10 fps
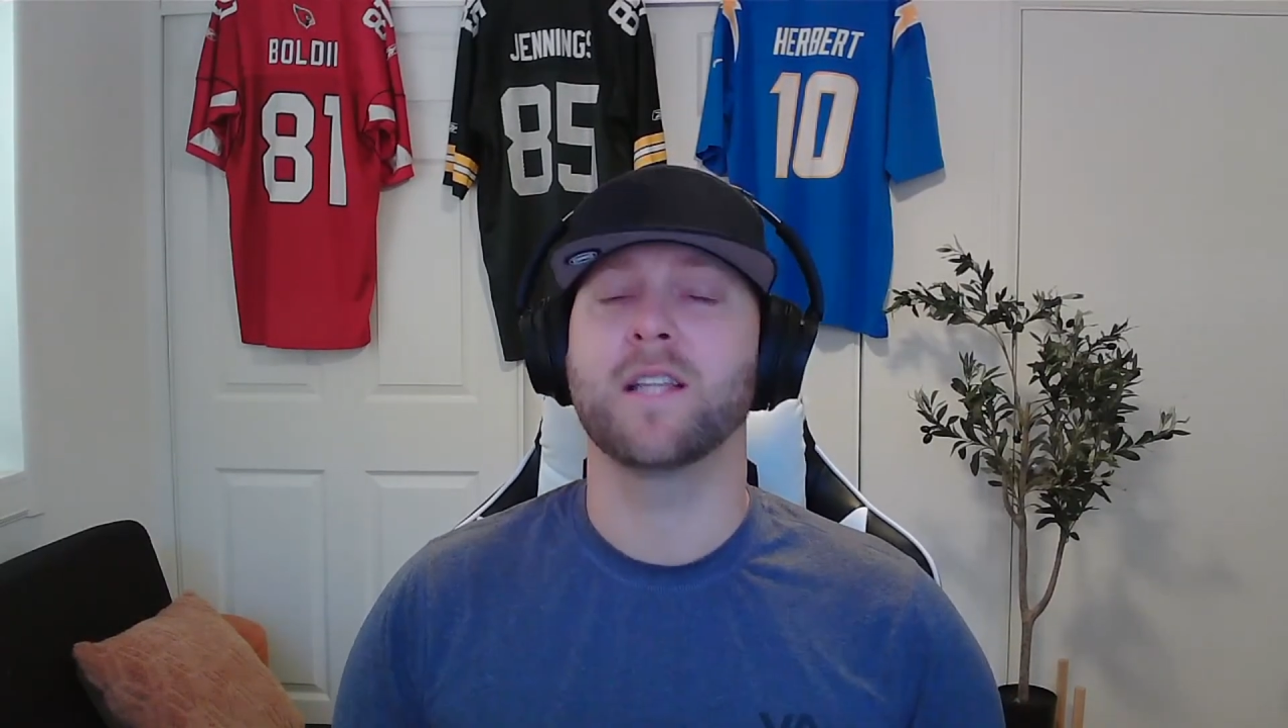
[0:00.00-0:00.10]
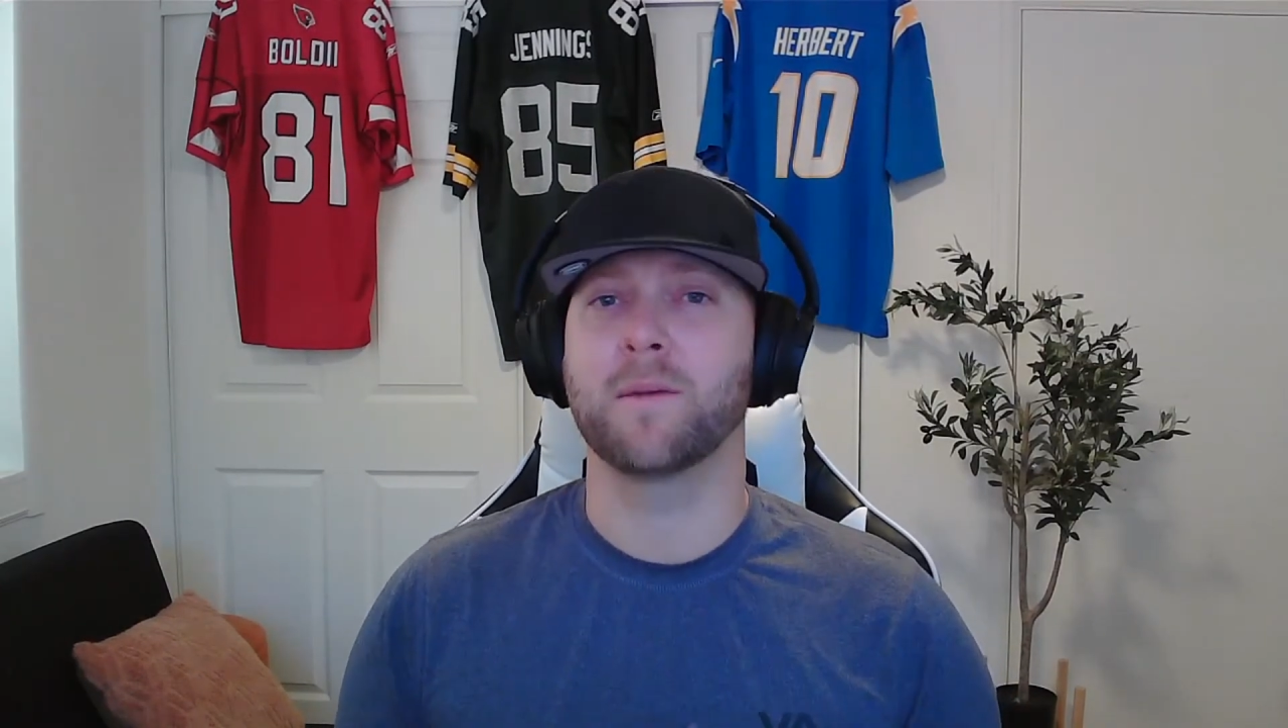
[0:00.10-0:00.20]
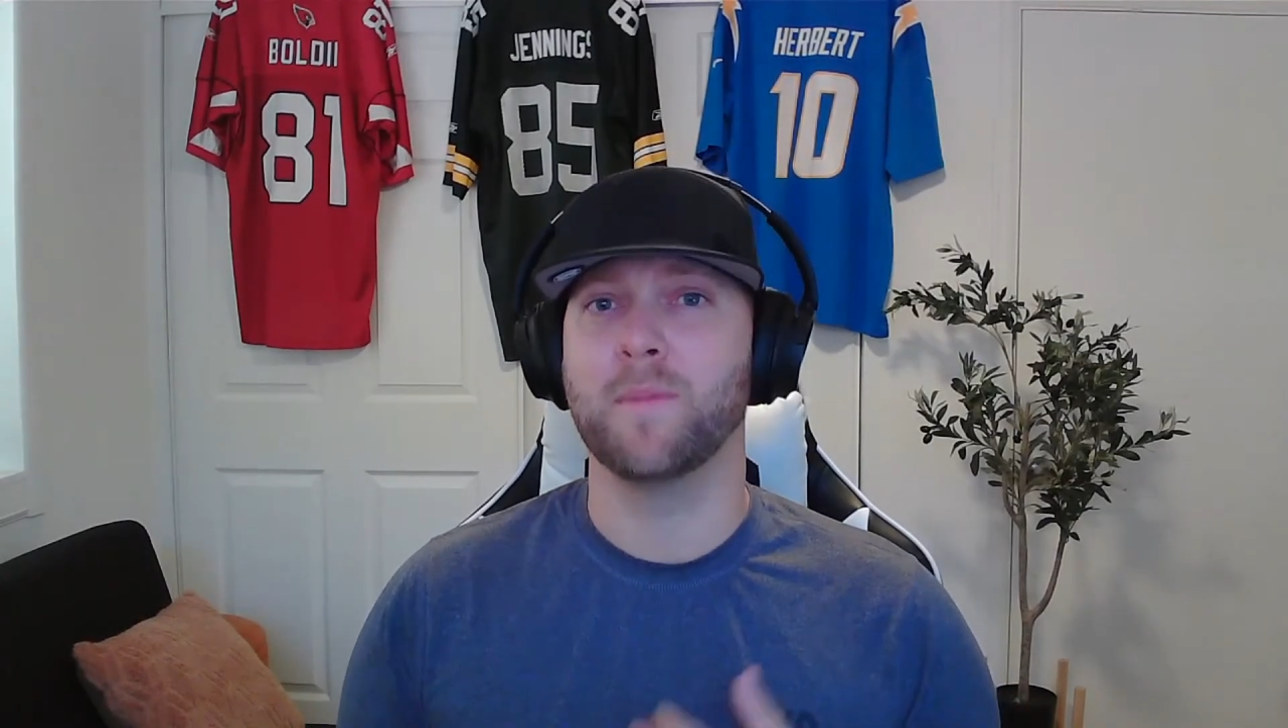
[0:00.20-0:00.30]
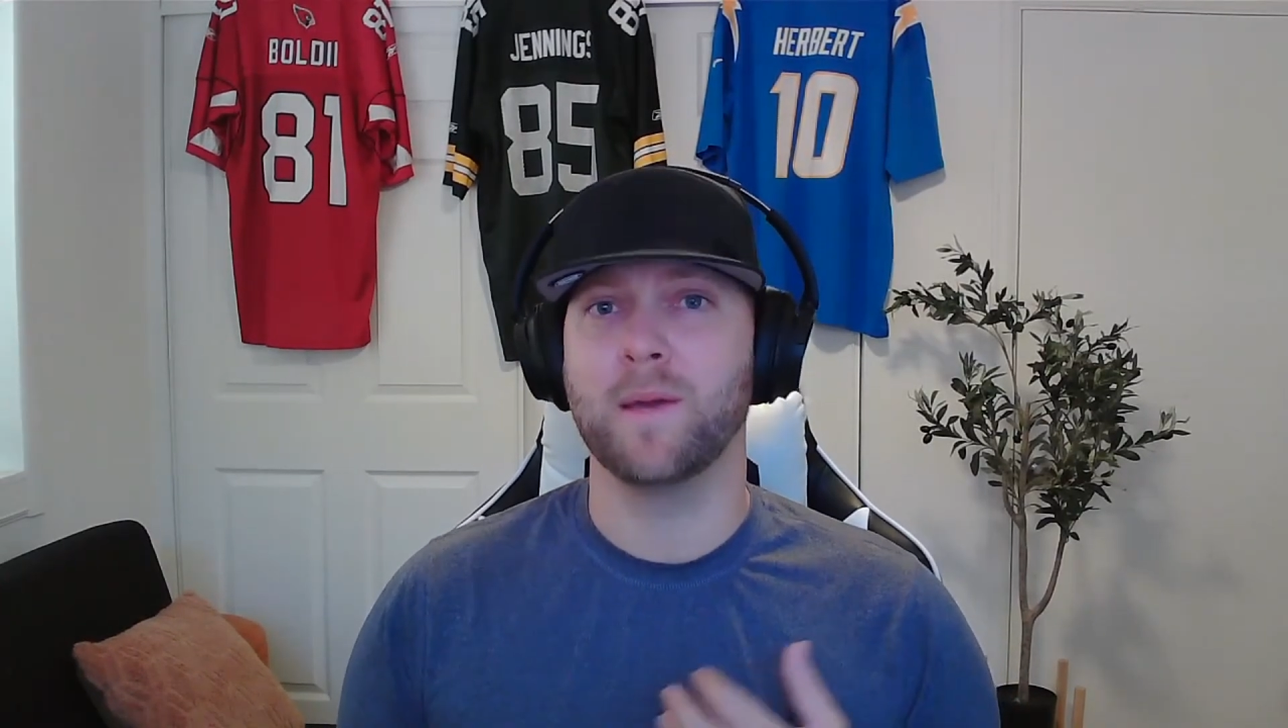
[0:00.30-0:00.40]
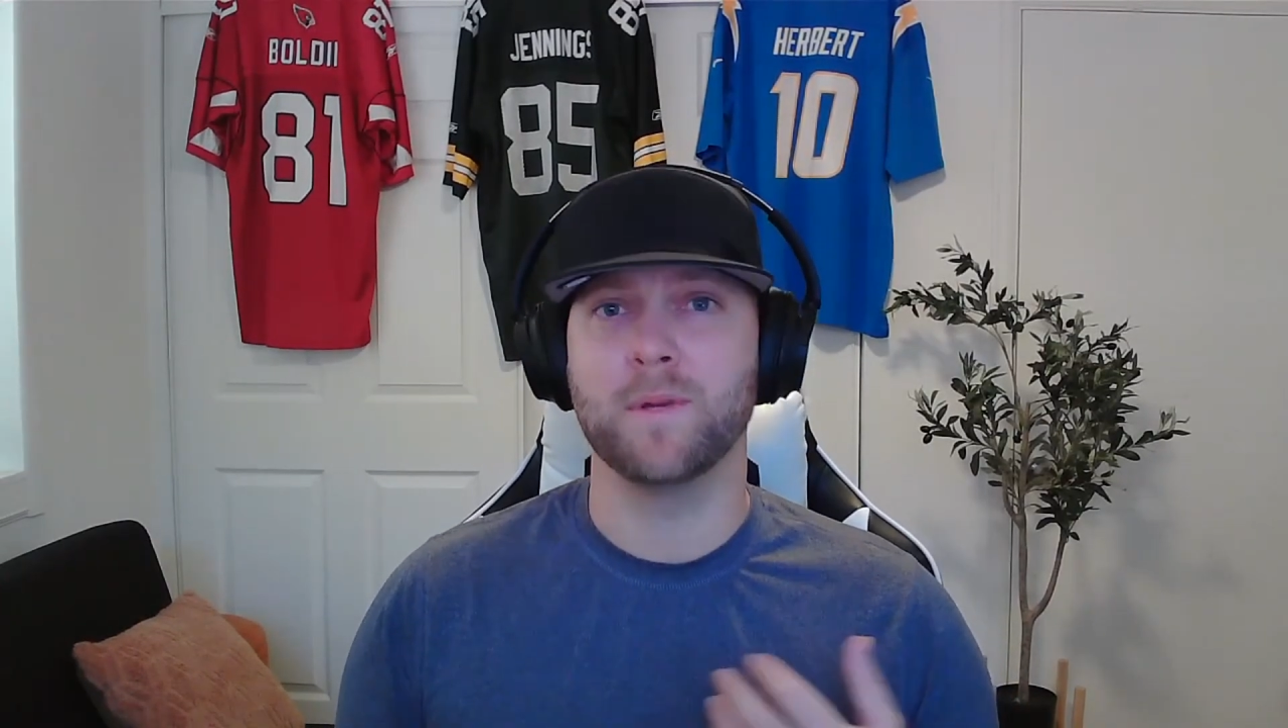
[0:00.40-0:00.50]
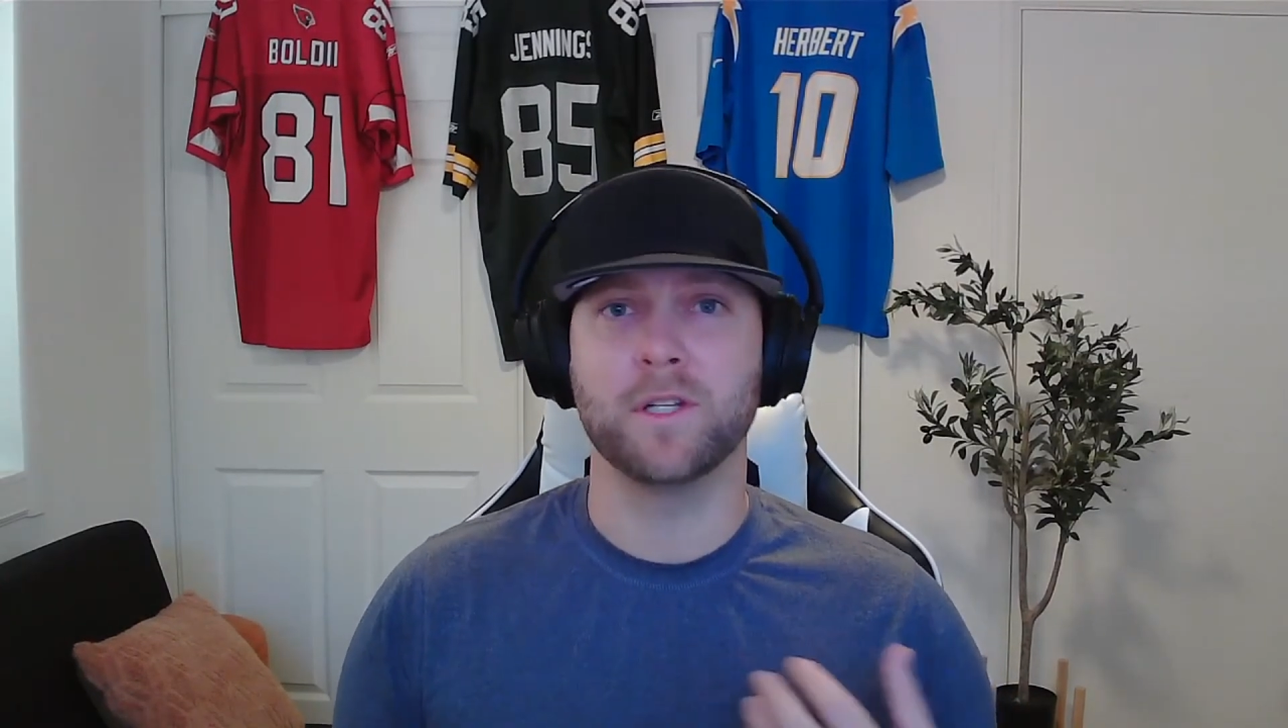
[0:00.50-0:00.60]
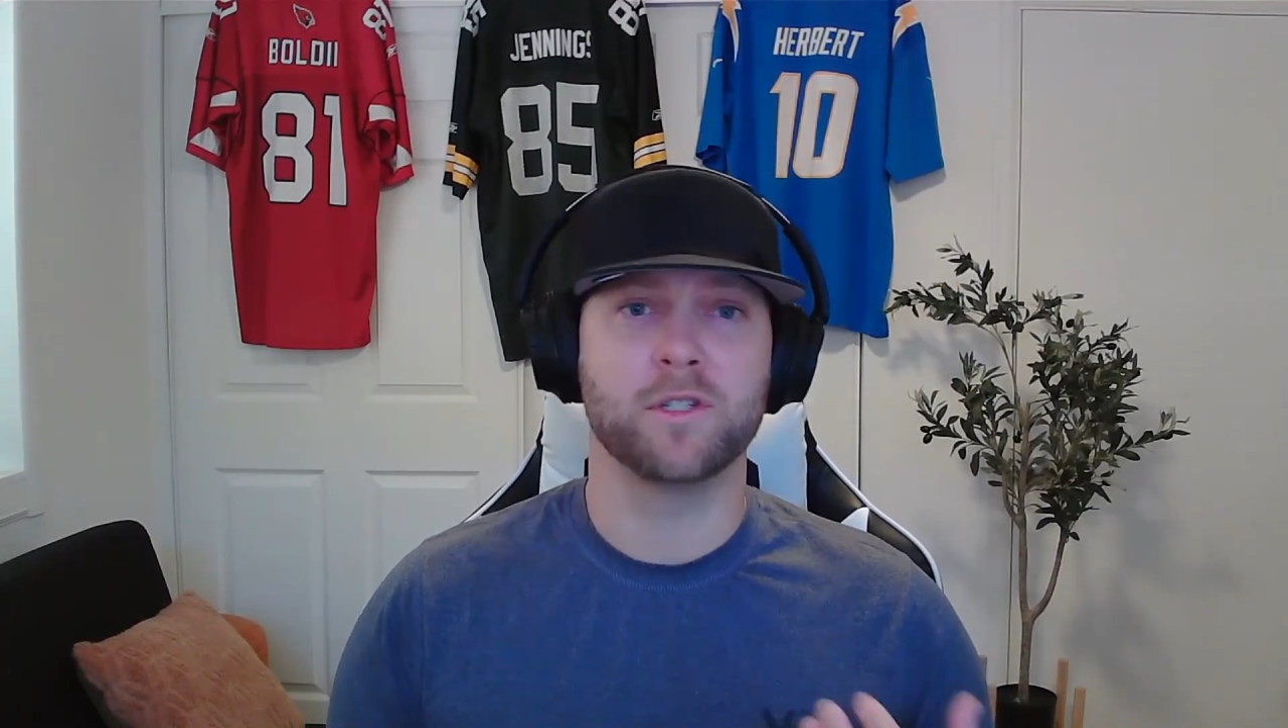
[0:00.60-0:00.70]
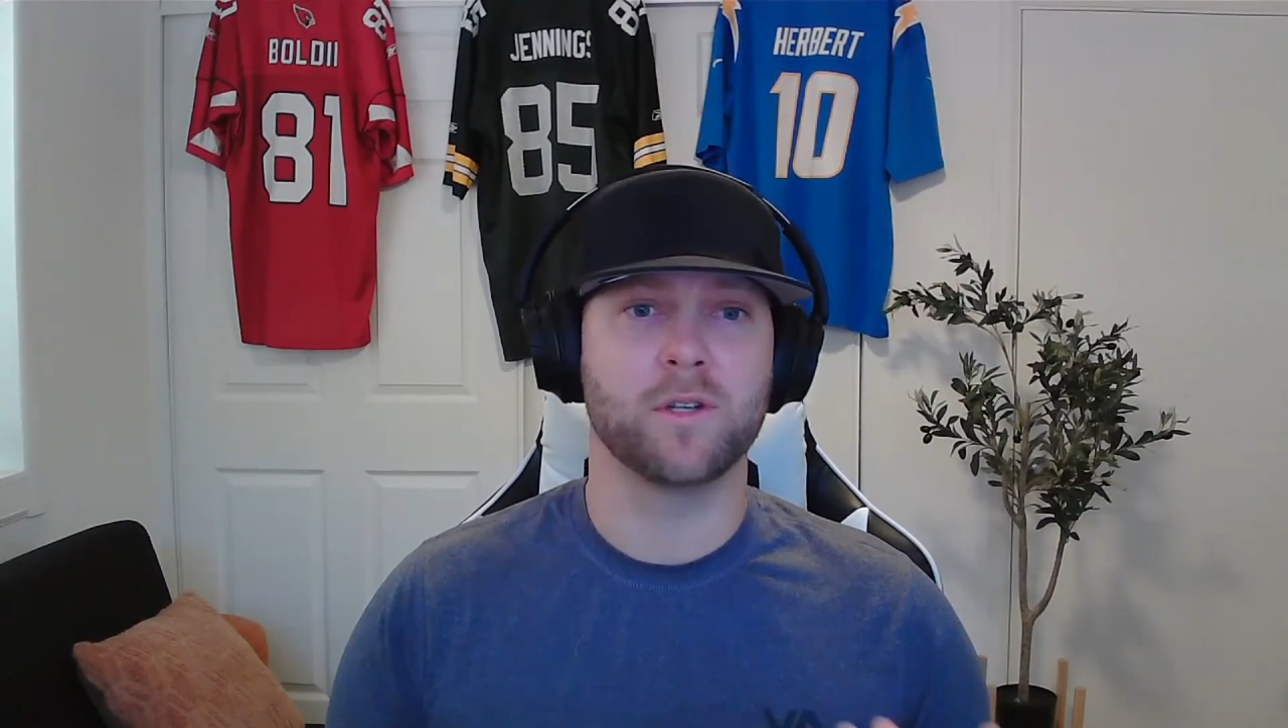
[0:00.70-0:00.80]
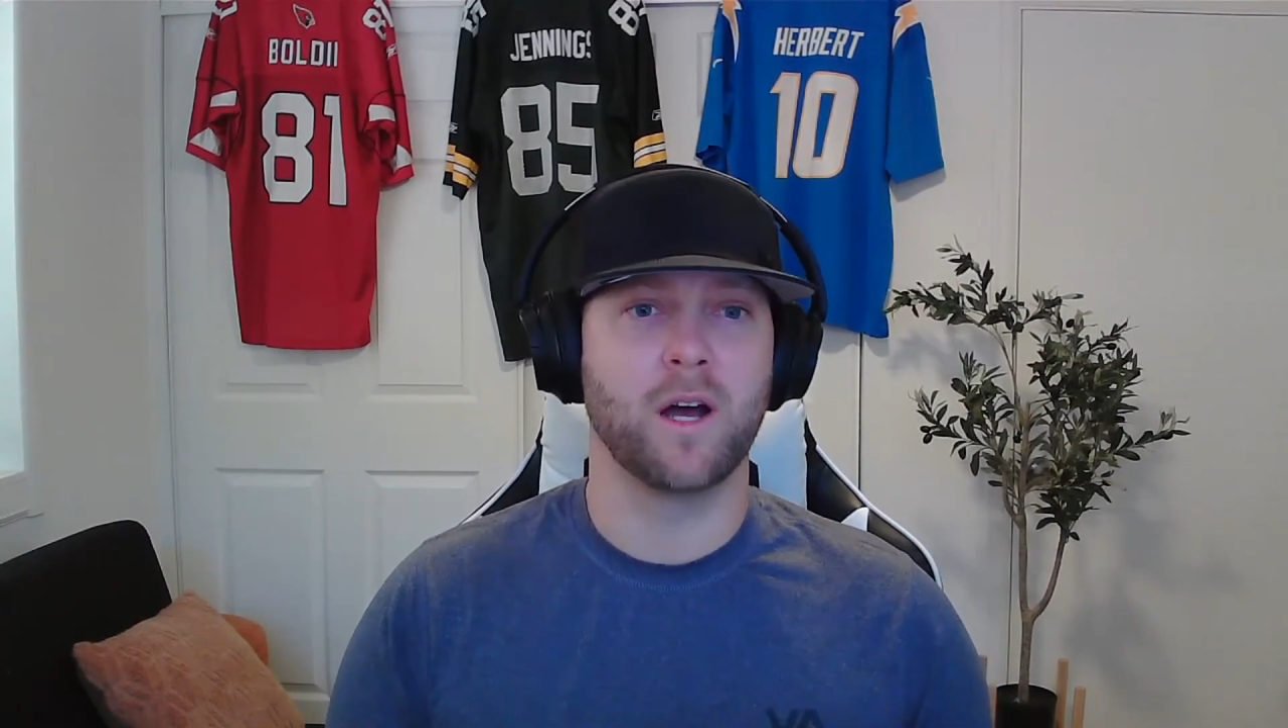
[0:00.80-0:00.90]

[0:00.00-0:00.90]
like maybe